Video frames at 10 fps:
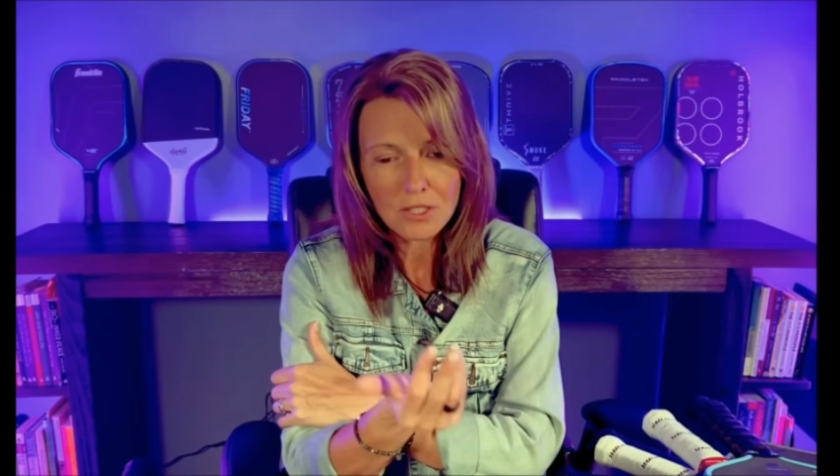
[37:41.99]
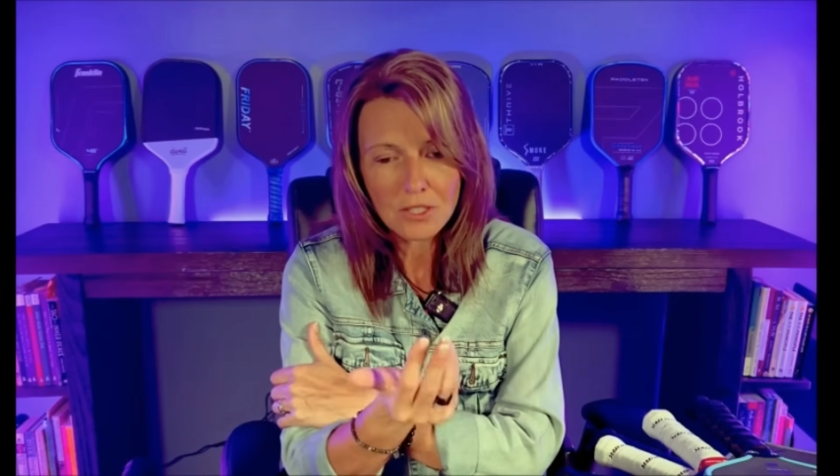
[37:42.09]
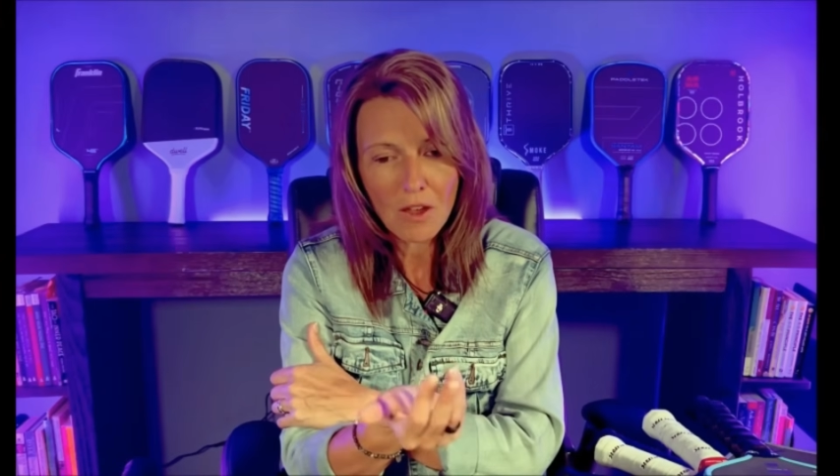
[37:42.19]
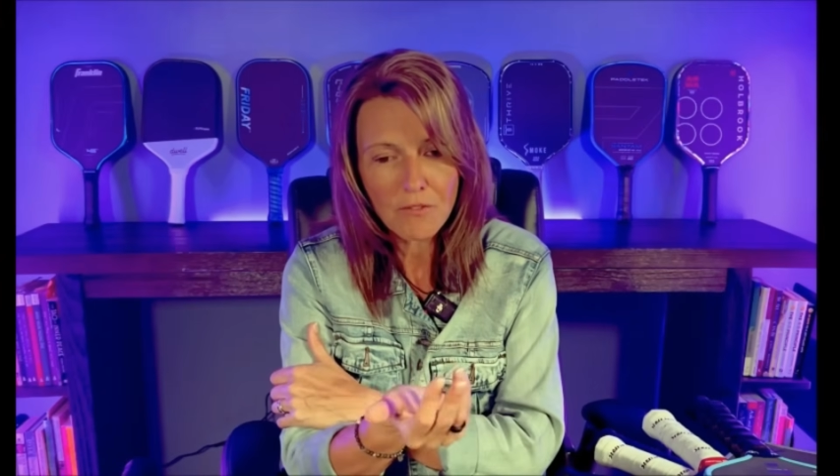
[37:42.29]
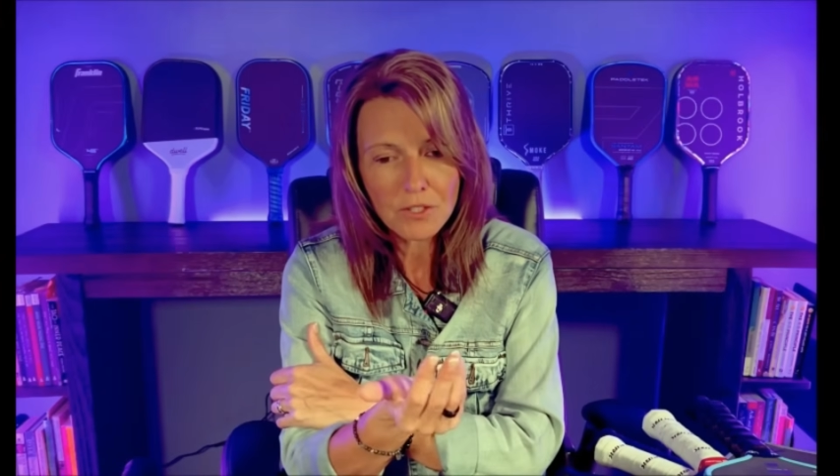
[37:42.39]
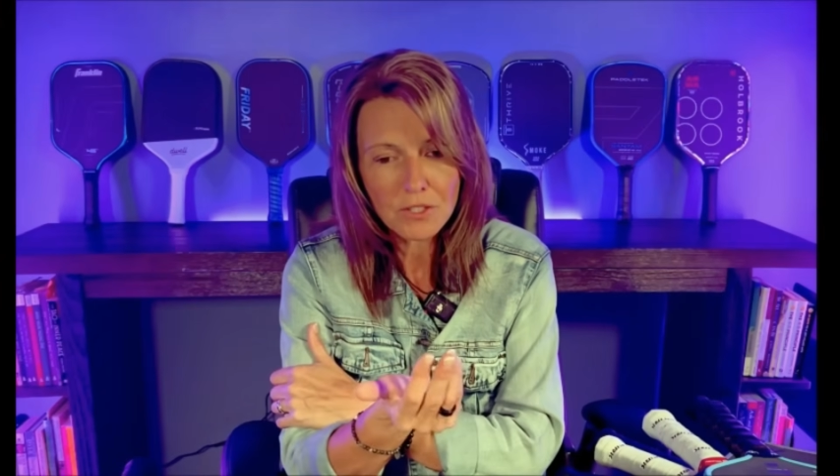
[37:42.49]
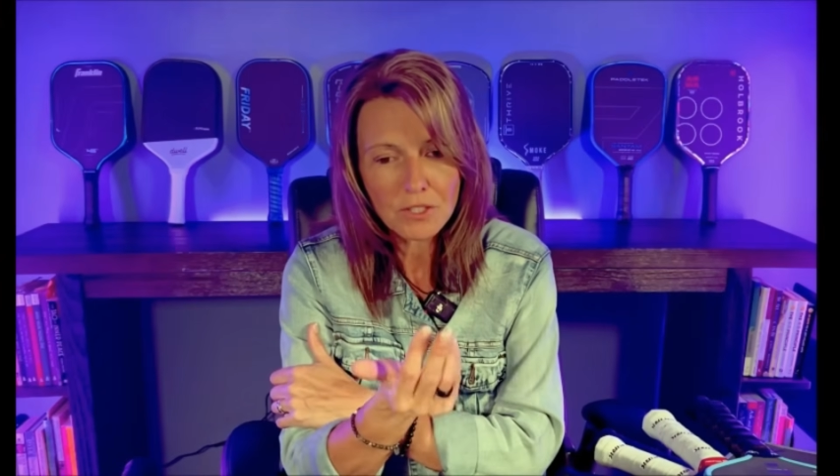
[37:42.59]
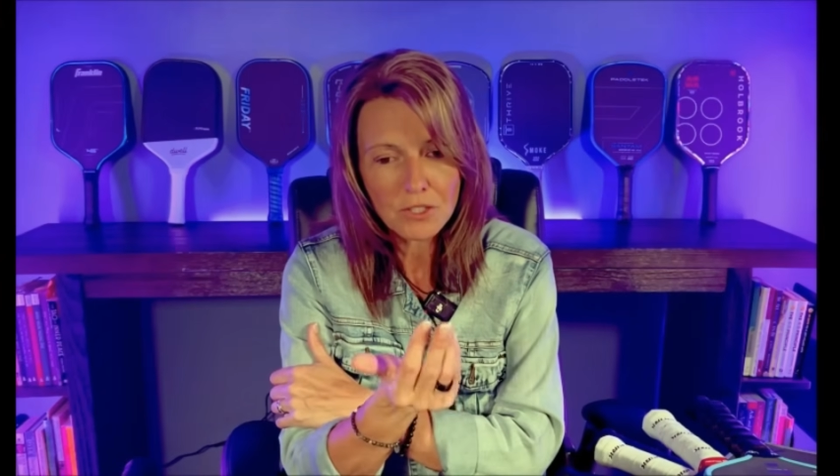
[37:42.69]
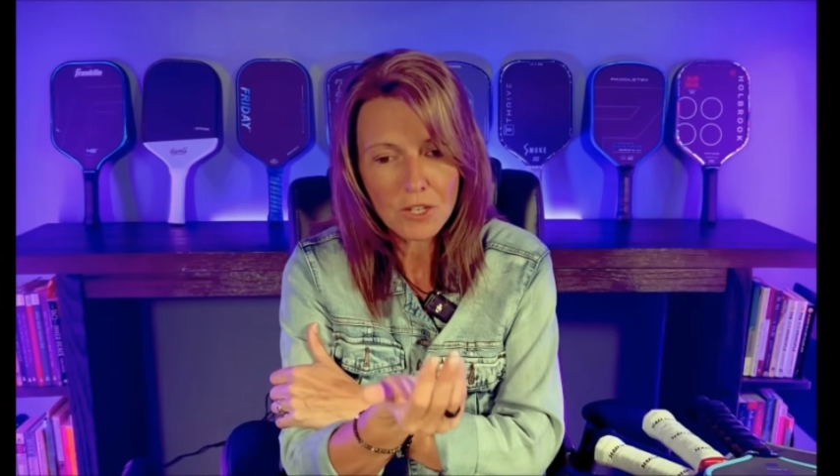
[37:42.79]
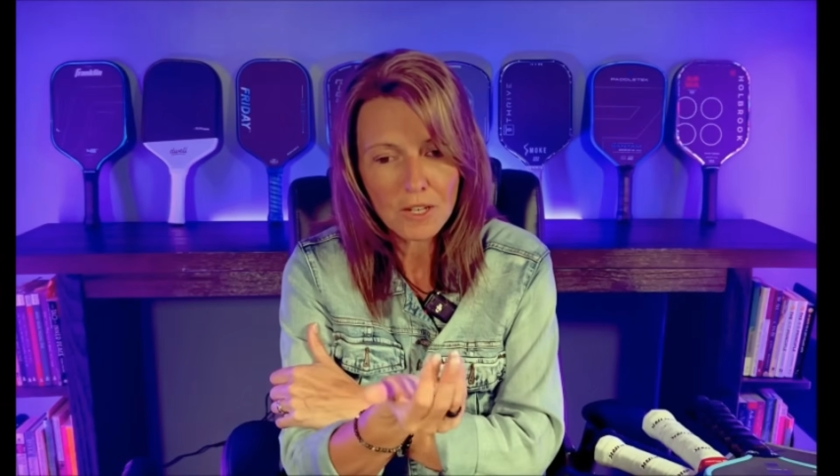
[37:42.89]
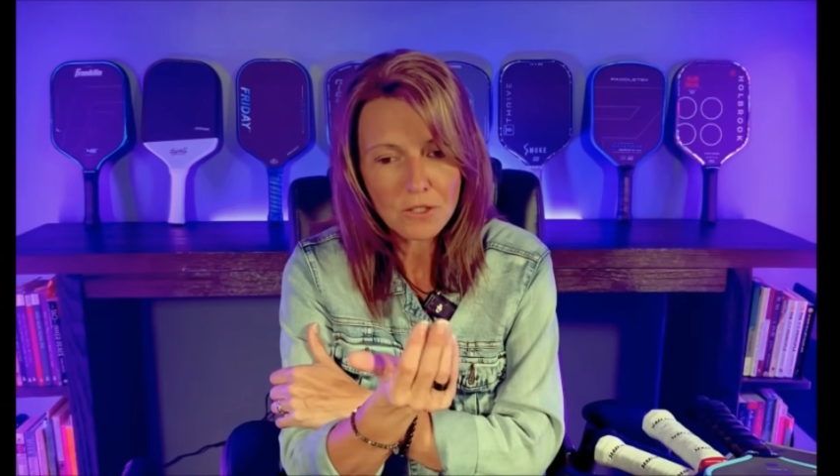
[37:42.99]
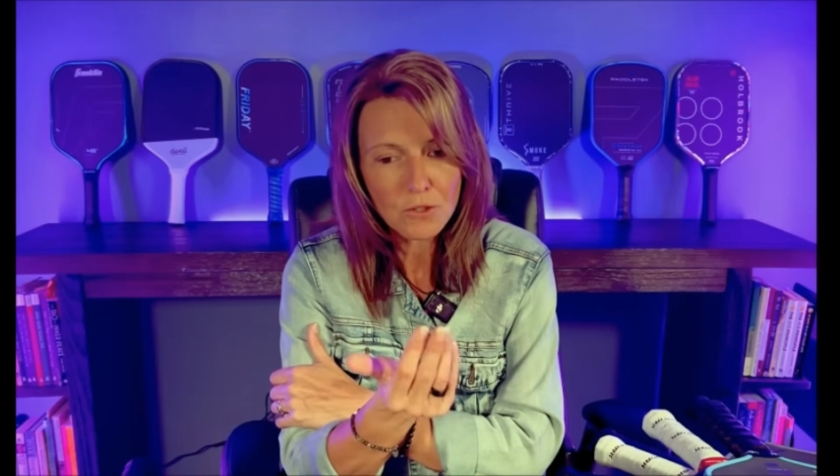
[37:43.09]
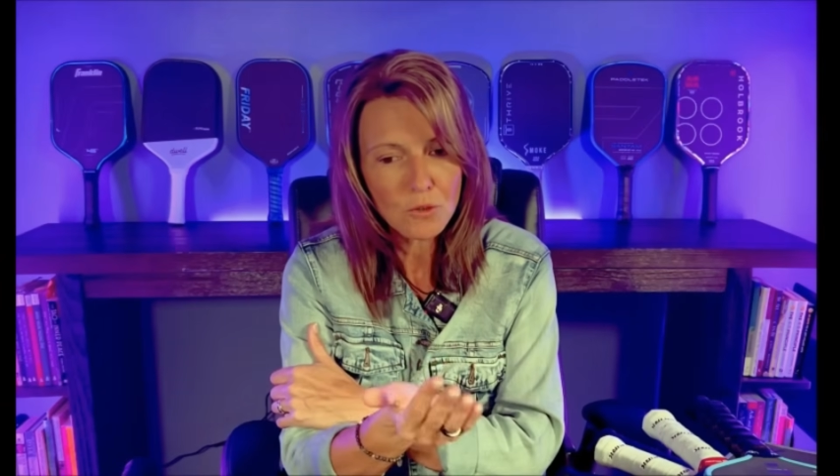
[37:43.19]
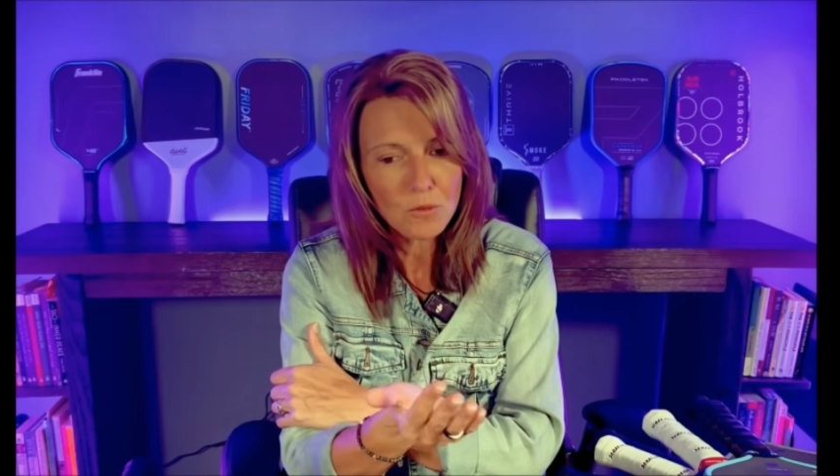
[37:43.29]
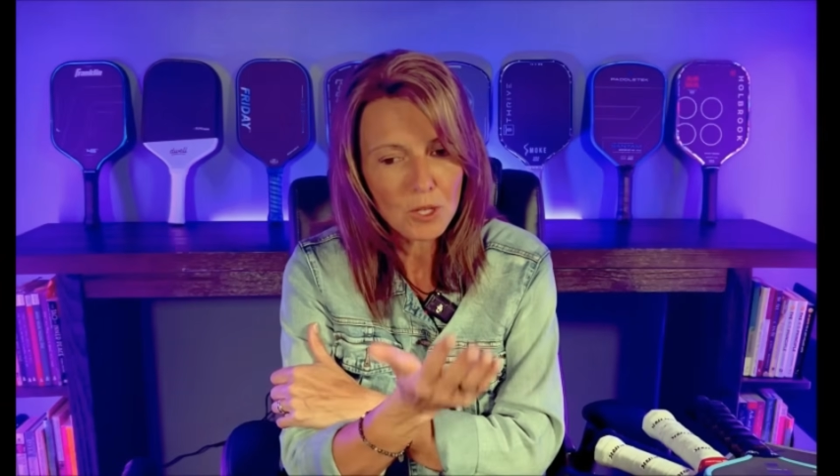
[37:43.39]
toughest, the
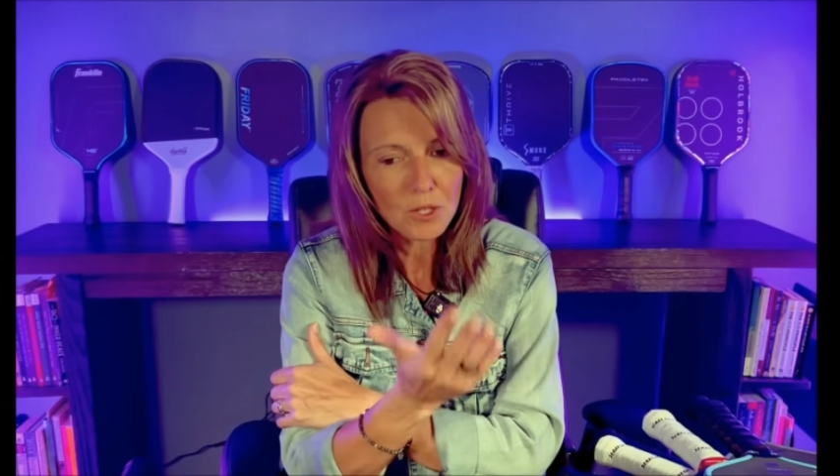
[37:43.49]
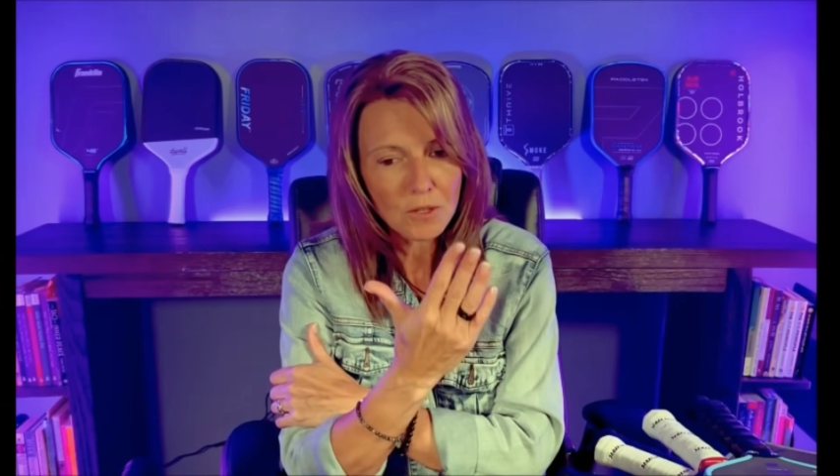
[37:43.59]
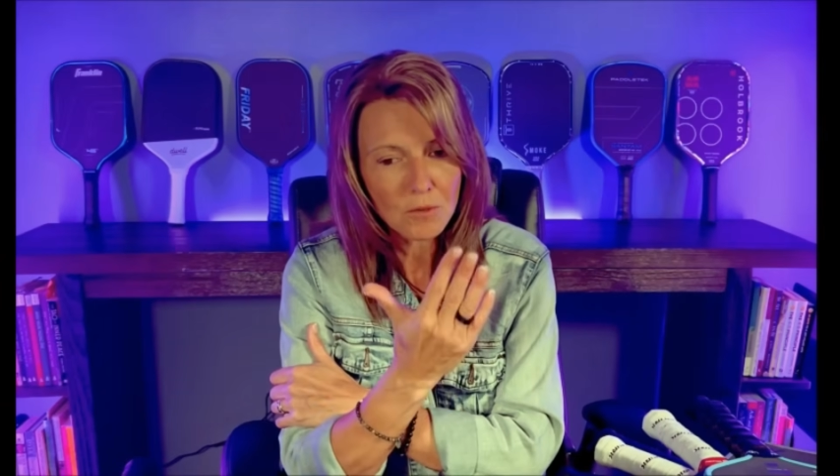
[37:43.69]
GX2, because